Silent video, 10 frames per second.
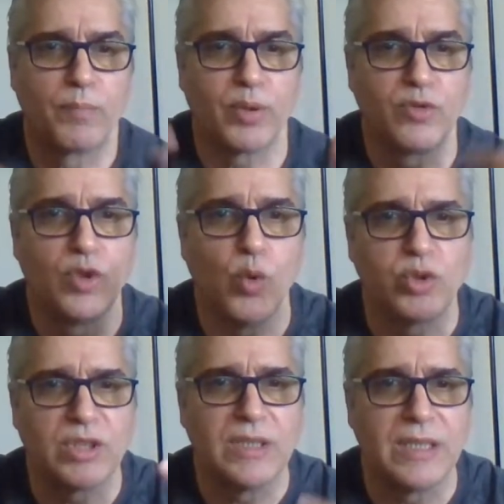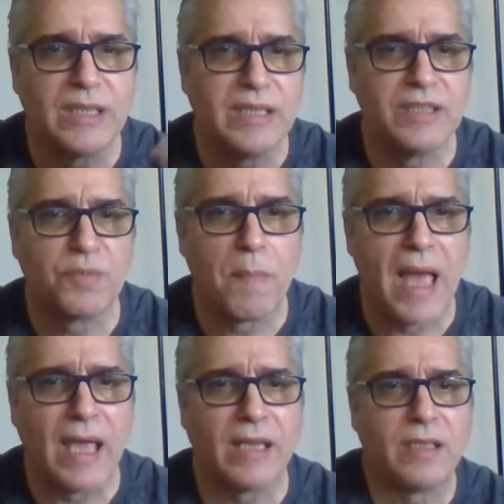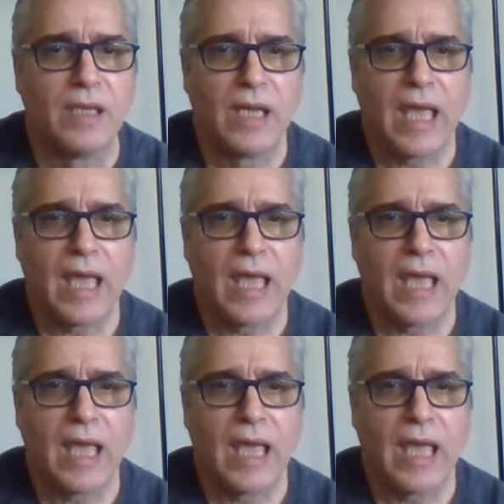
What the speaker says: producing it in his mind.